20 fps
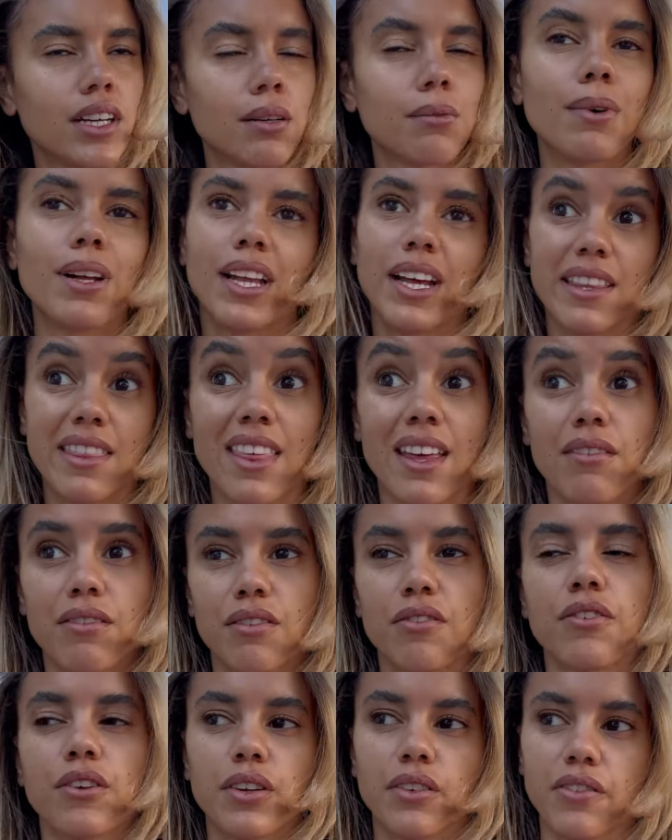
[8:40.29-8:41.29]
at
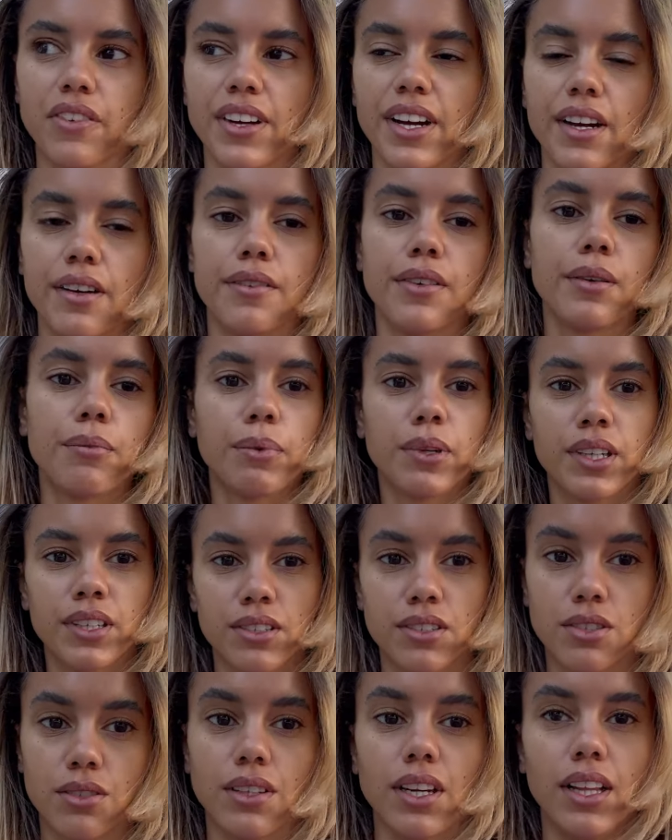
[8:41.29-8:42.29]
7:45 because
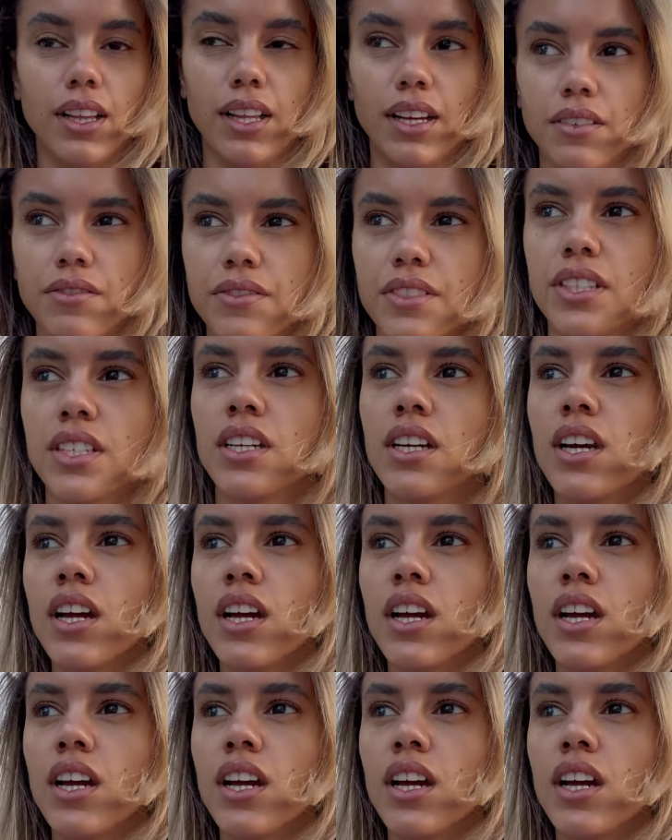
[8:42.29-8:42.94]
Joel left,